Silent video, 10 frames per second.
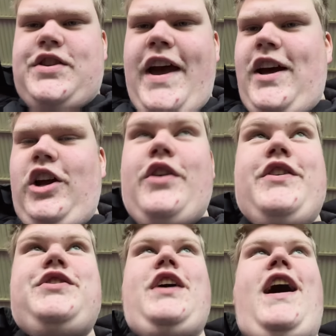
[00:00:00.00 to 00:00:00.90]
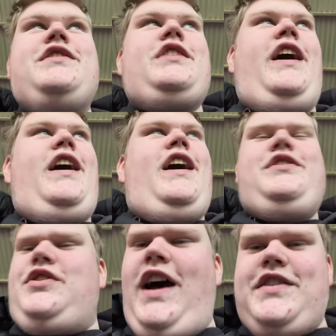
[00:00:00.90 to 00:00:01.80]
take a look at the stats, and
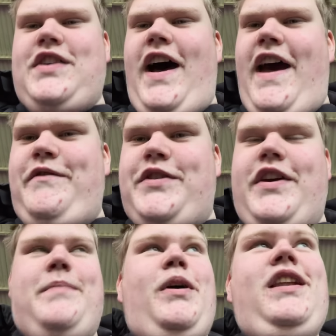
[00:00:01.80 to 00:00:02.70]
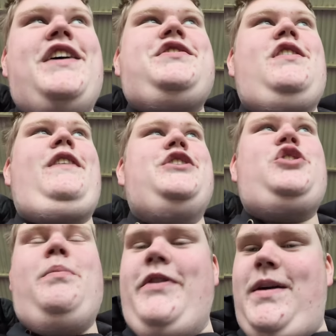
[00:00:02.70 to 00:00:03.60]
stats are everything, but Leicester have had
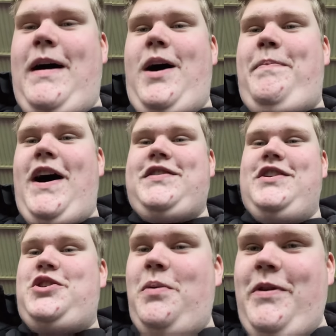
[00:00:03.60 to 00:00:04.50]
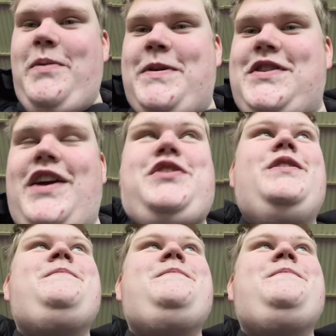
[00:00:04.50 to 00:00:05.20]
double the amount of passes, double the possession.